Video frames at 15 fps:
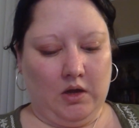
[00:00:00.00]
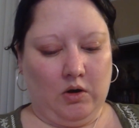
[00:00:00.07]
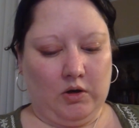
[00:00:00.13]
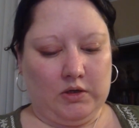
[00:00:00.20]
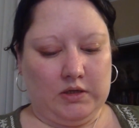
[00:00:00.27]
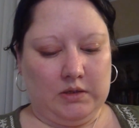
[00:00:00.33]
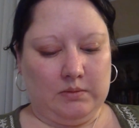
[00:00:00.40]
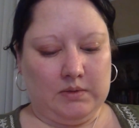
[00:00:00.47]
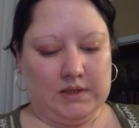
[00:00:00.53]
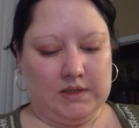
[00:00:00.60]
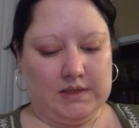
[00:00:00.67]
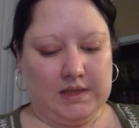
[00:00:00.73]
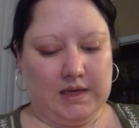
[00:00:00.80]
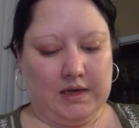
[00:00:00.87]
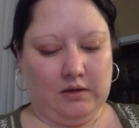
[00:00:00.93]
Or deemest the
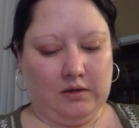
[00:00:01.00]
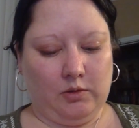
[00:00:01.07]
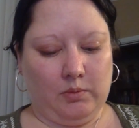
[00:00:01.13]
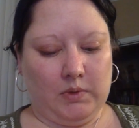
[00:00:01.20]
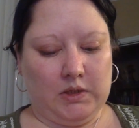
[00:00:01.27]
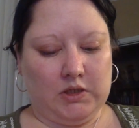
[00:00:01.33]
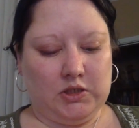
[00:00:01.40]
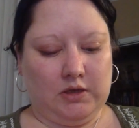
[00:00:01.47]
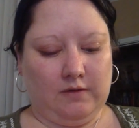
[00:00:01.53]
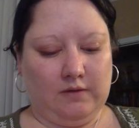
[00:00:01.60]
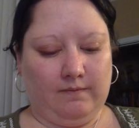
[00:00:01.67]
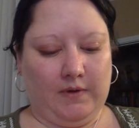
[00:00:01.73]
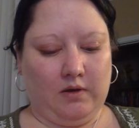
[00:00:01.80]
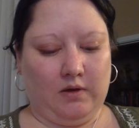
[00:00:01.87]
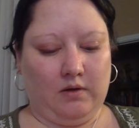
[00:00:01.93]
sly allurement shall
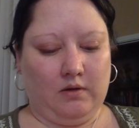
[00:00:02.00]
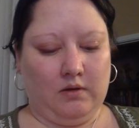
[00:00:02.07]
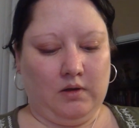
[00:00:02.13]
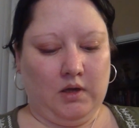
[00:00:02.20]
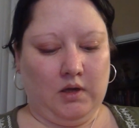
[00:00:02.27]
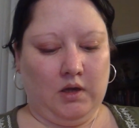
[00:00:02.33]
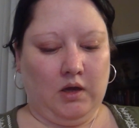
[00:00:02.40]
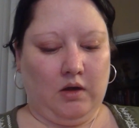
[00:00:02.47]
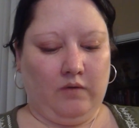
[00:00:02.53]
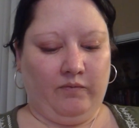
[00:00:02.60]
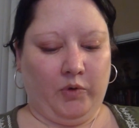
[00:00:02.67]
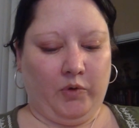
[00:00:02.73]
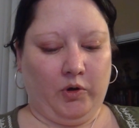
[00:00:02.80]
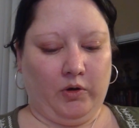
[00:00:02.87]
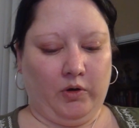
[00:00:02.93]
veil of
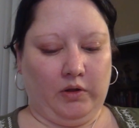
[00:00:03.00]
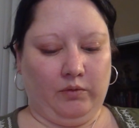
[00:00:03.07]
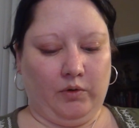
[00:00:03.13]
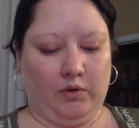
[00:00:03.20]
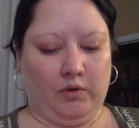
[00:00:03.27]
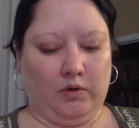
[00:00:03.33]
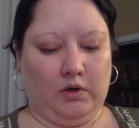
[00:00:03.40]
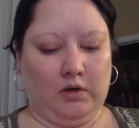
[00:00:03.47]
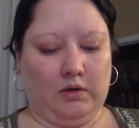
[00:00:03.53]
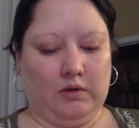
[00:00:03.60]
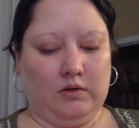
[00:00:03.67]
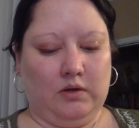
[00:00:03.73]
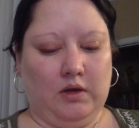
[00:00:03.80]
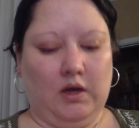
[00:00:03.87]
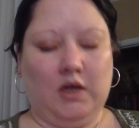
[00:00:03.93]
purring throat and
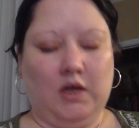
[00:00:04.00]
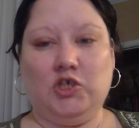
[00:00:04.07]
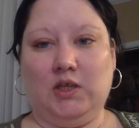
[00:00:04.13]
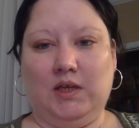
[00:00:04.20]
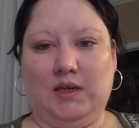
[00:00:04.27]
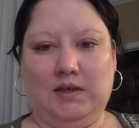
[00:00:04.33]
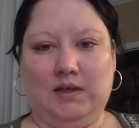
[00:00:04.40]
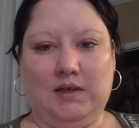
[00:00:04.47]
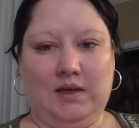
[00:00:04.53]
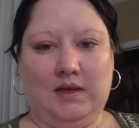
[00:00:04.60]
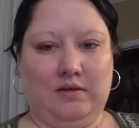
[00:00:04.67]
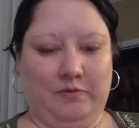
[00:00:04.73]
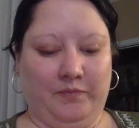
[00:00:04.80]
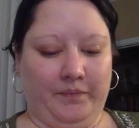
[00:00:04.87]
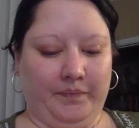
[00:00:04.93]
an undulating tail.